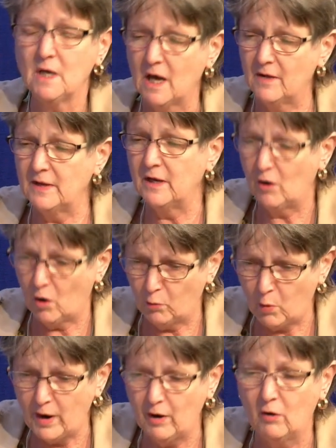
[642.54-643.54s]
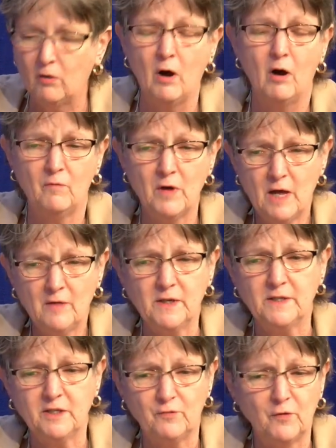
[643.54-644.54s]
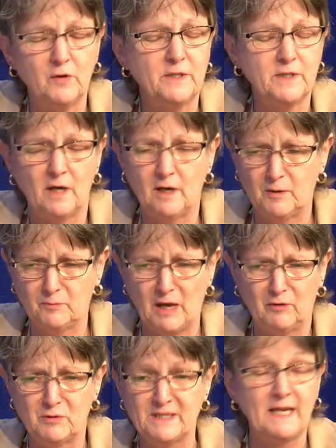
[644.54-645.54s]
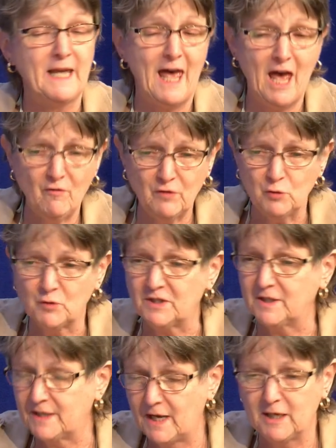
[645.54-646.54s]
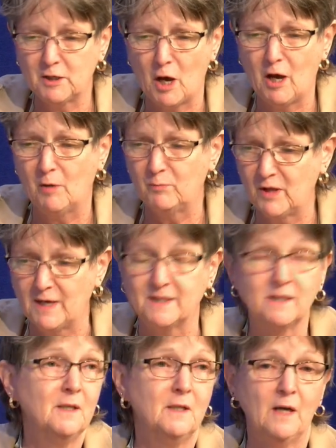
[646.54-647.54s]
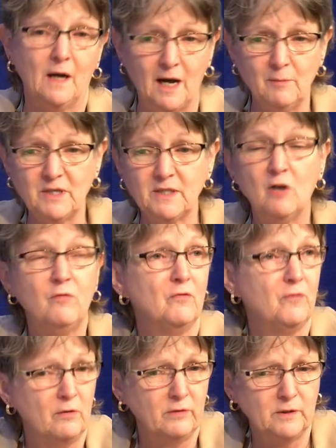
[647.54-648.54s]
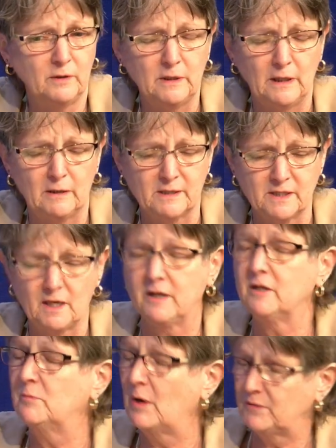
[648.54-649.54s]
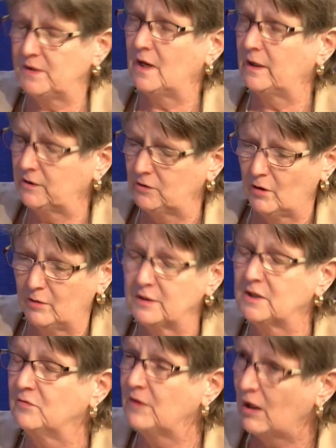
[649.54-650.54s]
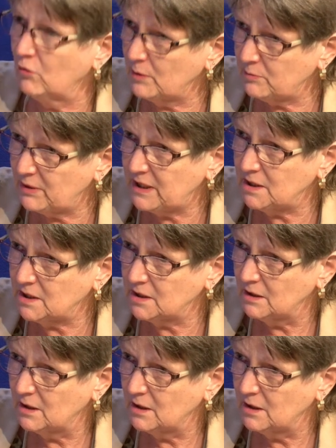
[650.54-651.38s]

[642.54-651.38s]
and they are aware of the different, uh, how we say, avenues to take uh, place. I myself am very excited about the economic development piece,